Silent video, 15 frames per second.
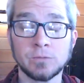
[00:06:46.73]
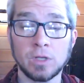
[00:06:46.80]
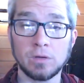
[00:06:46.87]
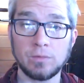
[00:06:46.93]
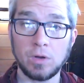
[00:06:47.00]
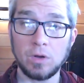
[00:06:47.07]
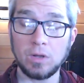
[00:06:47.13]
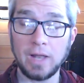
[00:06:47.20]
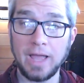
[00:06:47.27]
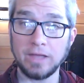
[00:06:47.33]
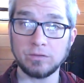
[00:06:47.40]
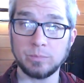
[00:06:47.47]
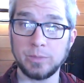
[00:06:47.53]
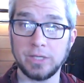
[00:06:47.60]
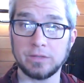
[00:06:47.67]
of all
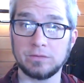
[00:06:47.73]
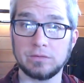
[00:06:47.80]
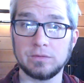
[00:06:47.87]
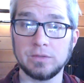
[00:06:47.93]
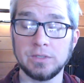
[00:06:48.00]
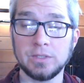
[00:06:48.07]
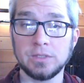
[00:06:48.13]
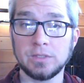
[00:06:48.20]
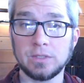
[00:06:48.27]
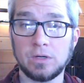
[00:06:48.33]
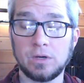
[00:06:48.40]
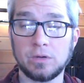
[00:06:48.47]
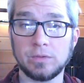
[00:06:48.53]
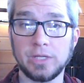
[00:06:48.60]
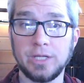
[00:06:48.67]
aspects.
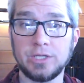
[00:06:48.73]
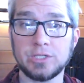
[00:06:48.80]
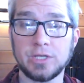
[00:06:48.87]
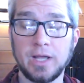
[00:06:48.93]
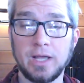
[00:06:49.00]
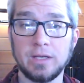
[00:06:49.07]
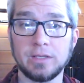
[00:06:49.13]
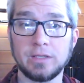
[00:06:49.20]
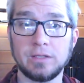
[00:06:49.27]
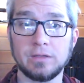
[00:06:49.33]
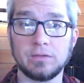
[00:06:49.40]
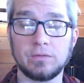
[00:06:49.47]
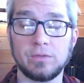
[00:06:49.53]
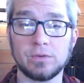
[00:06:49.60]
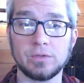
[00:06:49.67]
All relationality
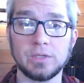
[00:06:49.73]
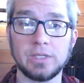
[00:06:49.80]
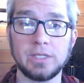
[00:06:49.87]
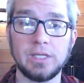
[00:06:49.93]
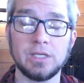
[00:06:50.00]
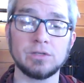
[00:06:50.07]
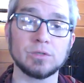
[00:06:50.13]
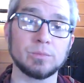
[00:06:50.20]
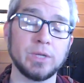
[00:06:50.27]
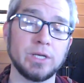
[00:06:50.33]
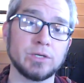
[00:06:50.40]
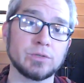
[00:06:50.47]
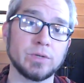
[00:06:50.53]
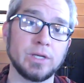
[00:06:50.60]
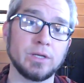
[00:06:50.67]
is thoroughly
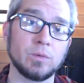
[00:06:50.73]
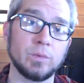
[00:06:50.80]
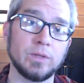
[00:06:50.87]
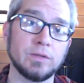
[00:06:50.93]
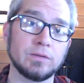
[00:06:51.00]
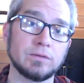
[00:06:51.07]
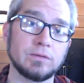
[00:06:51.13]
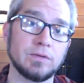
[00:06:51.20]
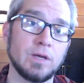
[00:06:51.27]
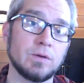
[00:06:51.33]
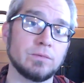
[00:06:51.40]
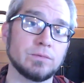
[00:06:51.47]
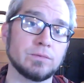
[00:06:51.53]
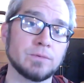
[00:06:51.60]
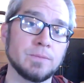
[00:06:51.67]
interpenetrating with
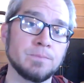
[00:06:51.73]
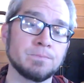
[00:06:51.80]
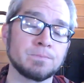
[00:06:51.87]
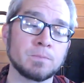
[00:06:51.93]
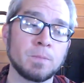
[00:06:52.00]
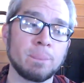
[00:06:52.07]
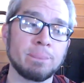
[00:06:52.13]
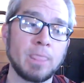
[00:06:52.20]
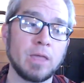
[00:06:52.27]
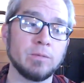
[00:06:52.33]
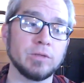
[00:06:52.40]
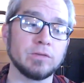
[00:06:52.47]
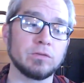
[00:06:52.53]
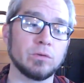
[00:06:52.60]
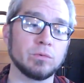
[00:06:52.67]
itself. I
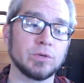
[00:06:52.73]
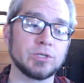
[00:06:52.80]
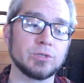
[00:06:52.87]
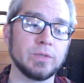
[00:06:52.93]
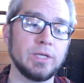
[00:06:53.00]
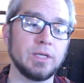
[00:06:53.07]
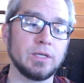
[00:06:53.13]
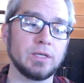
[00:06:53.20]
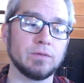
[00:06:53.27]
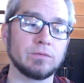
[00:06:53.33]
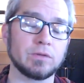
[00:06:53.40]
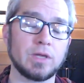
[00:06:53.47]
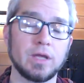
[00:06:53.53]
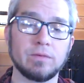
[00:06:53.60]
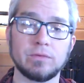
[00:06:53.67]
mean, so retreat gives
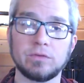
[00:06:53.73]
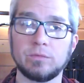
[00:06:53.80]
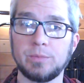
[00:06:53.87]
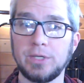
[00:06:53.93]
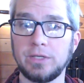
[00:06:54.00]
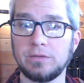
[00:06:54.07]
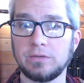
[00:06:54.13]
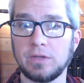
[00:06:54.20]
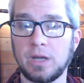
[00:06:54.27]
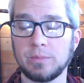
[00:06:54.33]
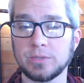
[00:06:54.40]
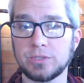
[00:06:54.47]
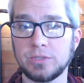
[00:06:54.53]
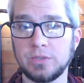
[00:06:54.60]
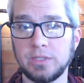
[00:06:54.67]
a kind of space,
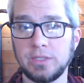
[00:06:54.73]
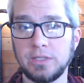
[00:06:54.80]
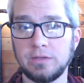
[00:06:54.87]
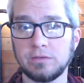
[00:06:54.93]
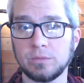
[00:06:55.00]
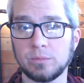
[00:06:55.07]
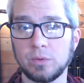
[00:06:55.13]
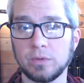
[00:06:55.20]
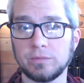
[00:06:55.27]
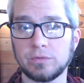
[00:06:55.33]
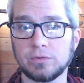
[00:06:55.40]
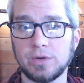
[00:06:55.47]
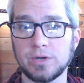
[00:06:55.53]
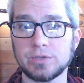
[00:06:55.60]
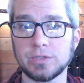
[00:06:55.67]
opportunity, supportive
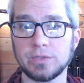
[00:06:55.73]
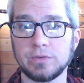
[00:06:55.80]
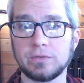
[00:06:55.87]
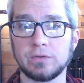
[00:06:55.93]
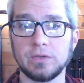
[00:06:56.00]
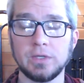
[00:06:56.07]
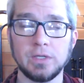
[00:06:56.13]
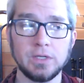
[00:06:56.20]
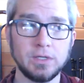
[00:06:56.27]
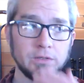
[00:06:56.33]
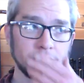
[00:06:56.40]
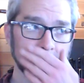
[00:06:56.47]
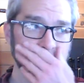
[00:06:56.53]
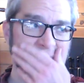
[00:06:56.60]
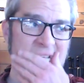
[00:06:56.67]
structures
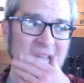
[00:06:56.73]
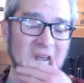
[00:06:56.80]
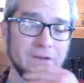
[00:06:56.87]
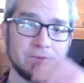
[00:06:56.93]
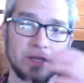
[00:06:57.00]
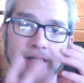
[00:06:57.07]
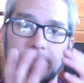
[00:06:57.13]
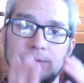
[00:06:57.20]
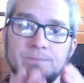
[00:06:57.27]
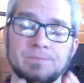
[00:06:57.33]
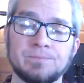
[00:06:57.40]
to really kind of like,